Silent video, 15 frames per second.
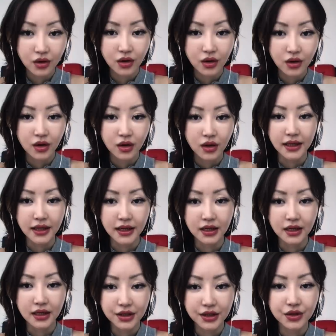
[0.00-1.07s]
Like
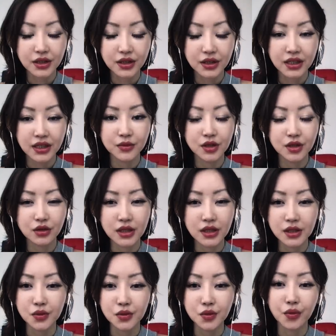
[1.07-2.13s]
literally, Kim Jong Un is
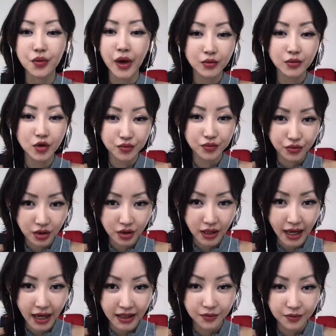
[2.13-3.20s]
way more brutal than
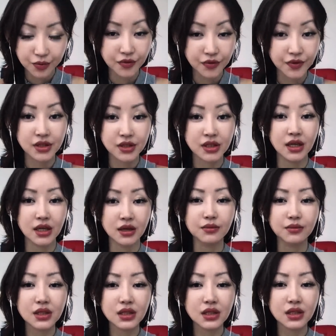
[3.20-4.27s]
any previous
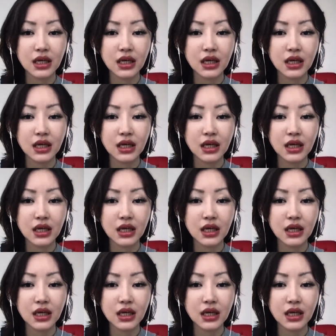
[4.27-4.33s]
Kims.